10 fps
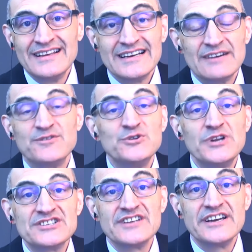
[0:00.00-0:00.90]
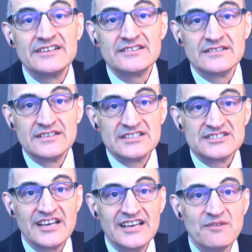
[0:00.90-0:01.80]
a few days later,
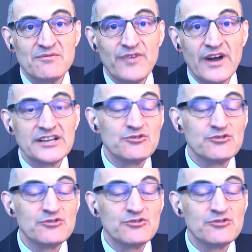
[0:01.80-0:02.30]
say I'm finally